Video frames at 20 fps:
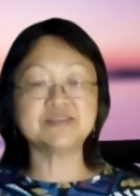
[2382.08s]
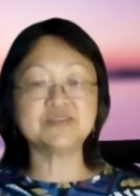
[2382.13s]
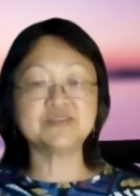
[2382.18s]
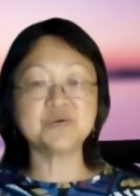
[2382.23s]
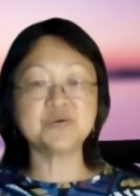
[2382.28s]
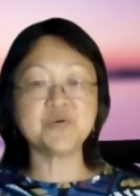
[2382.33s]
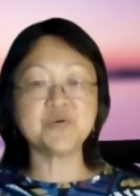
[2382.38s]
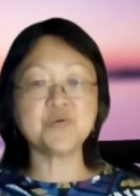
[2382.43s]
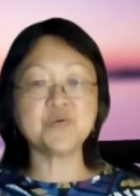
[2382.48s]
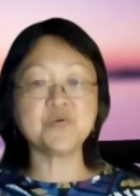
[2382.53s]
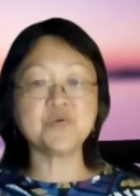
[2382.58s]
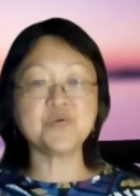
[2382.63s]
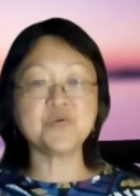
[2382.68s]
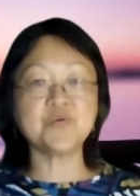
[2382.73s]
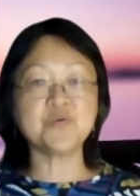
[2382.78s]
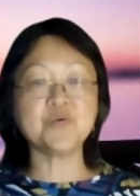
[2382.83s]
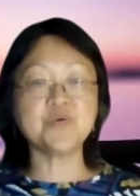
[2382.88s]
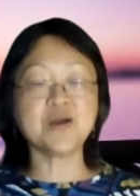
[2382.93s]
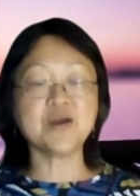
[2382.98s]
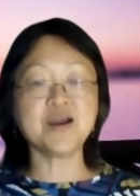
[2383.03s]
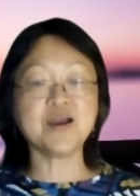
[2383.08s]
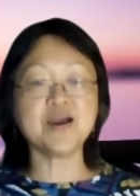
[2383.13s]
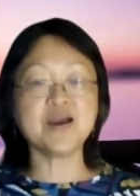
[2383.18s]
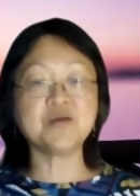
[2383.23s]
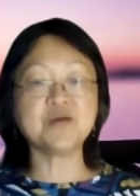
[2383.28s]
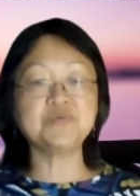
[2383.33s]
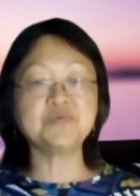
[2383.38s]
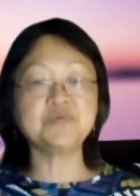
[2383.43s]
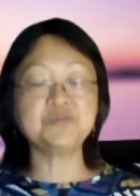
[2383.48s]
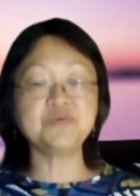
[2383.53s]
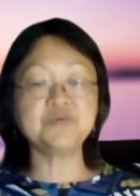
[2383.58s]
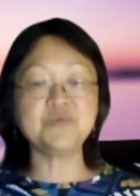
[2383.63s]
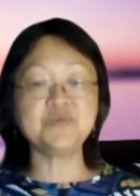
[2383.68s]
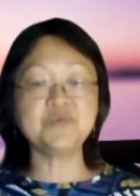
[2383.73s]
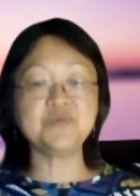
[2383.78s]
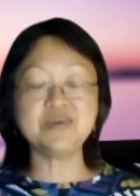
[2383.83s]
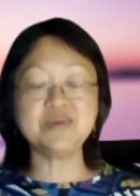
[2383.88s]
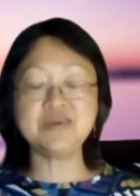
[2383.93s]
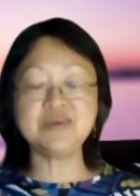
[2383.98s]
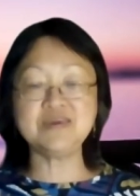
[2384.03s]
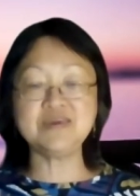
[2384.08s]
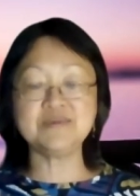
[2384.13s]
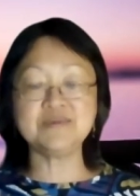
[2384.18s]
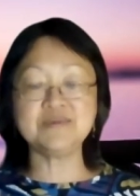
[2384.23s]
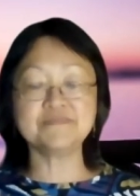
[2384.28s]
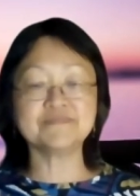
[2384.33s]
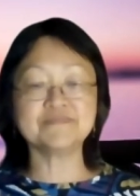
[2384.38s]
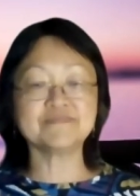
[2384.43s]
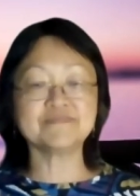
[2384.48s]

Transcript: so how do we